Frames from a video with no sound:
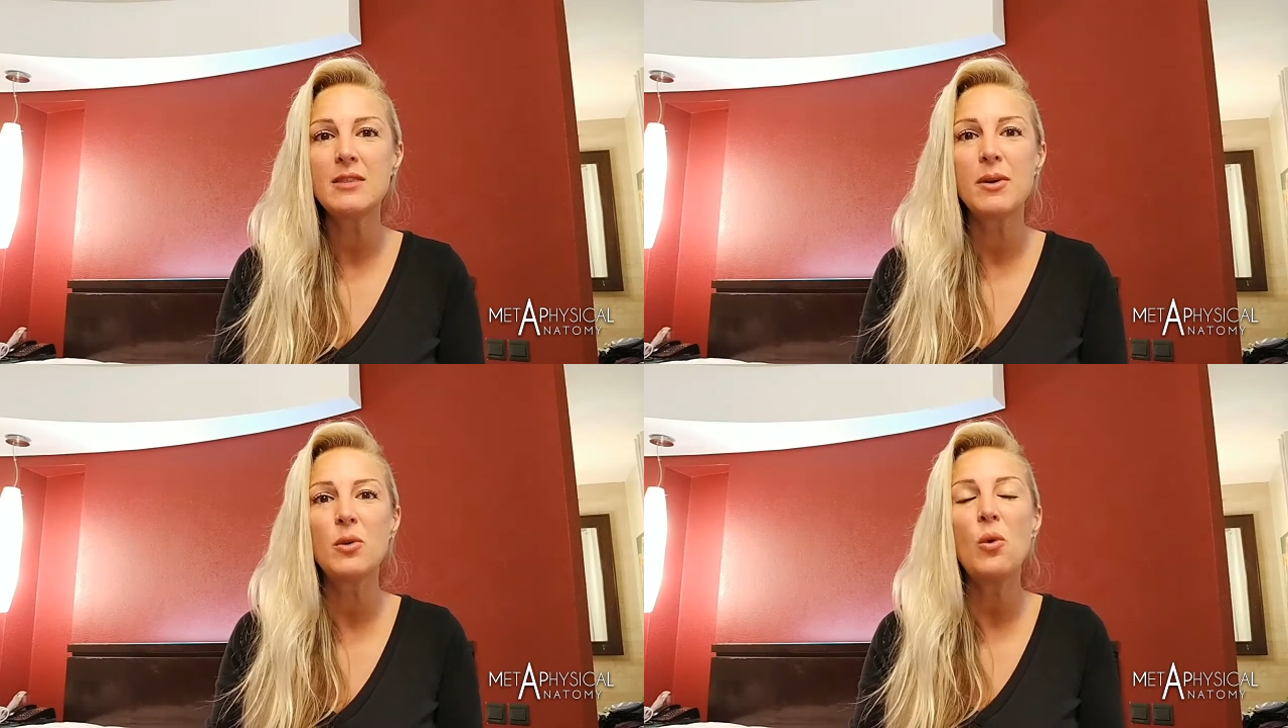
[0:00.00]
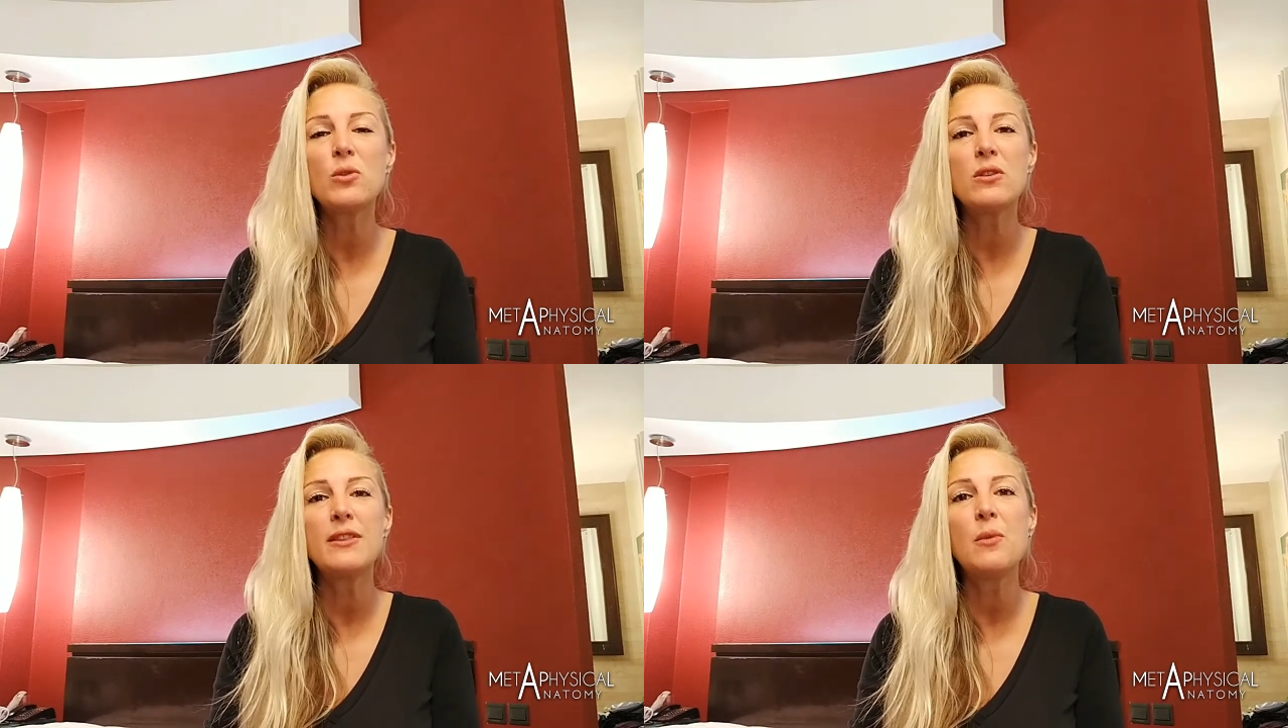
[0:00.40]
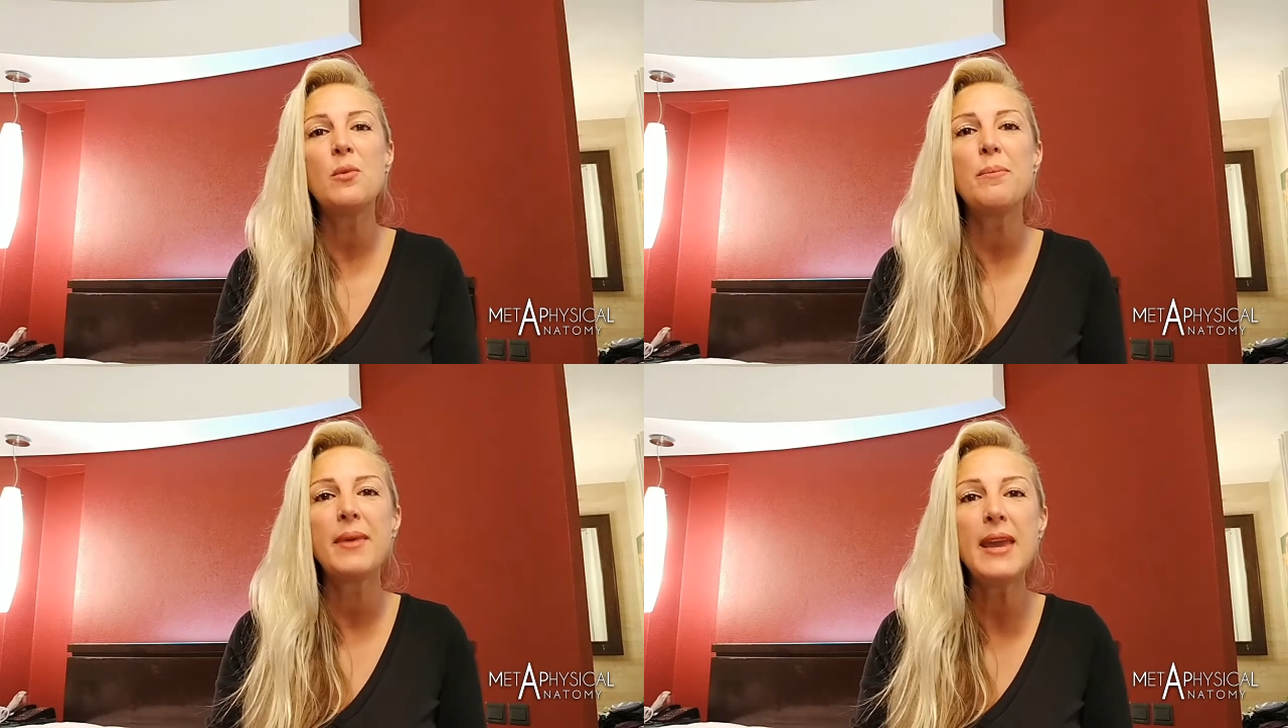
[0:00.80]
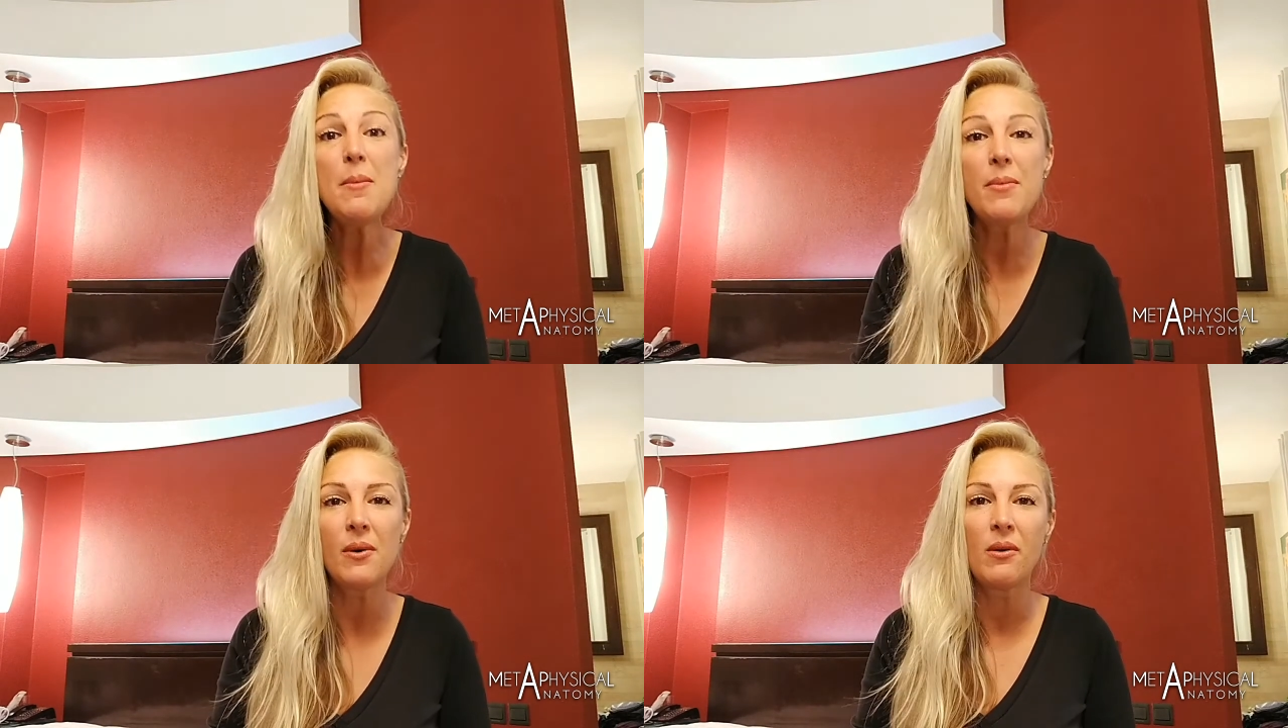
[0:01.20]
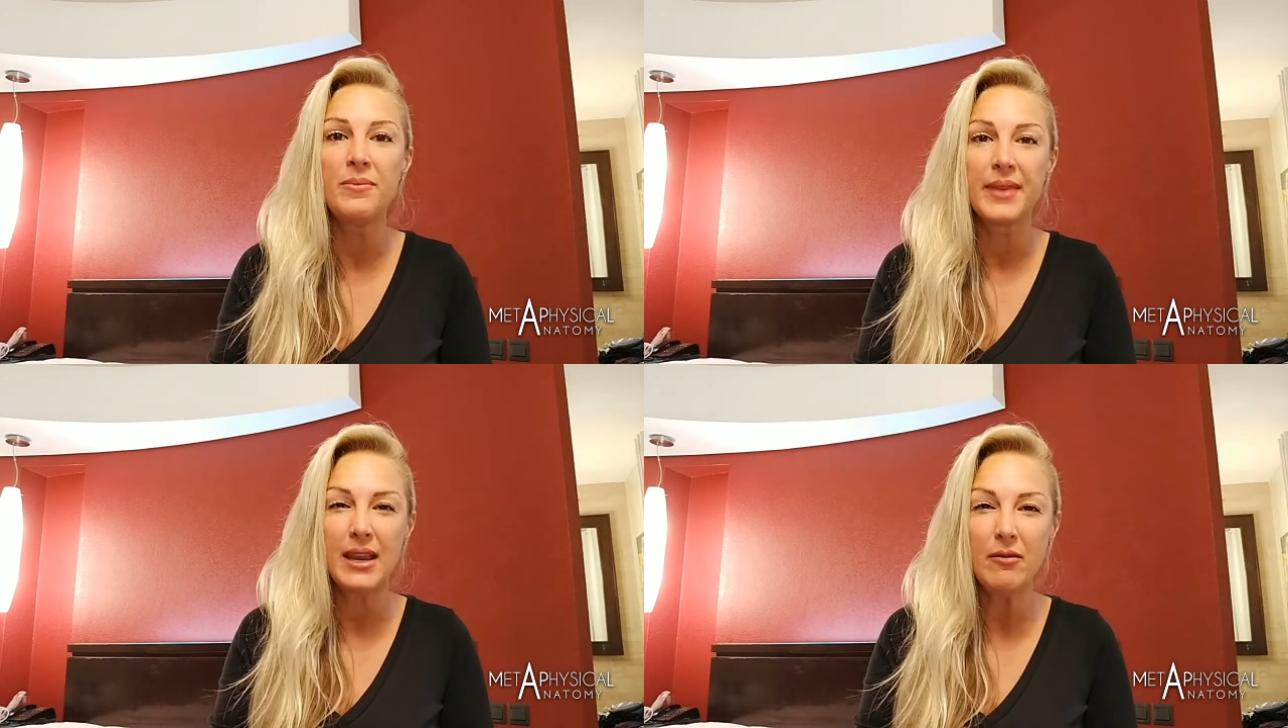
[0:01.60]
but also there were people
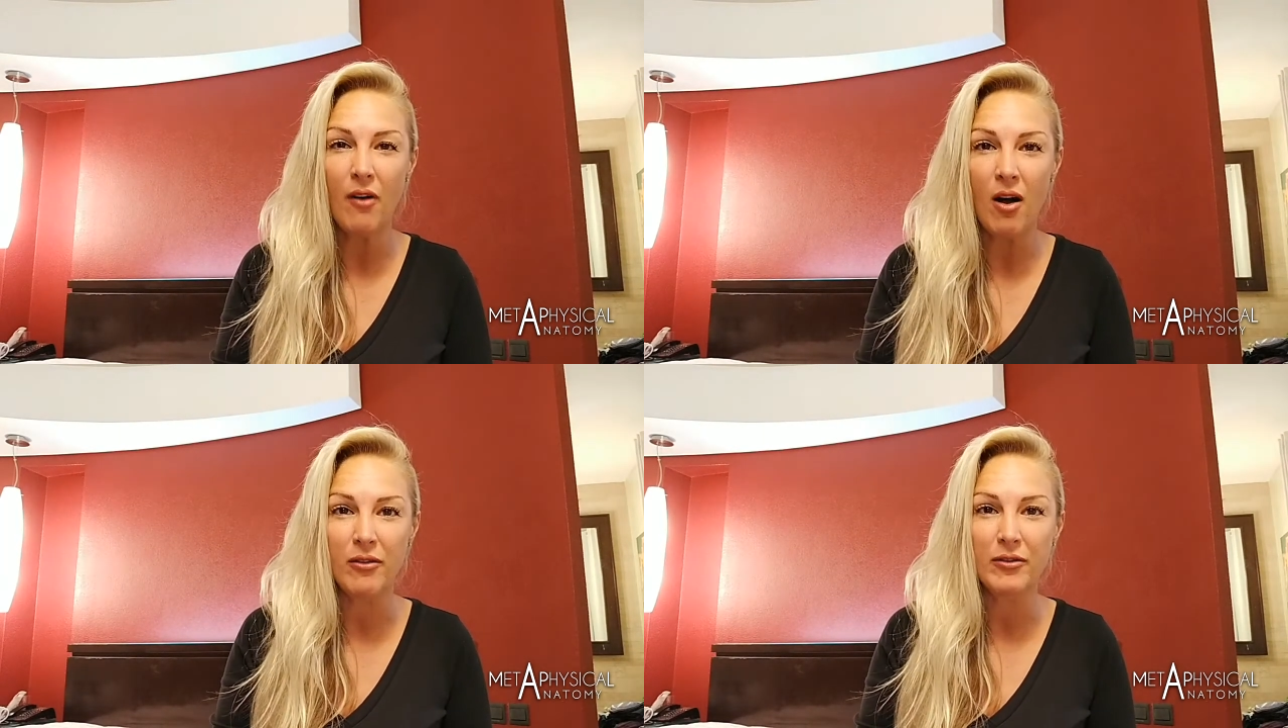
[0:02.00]
involved.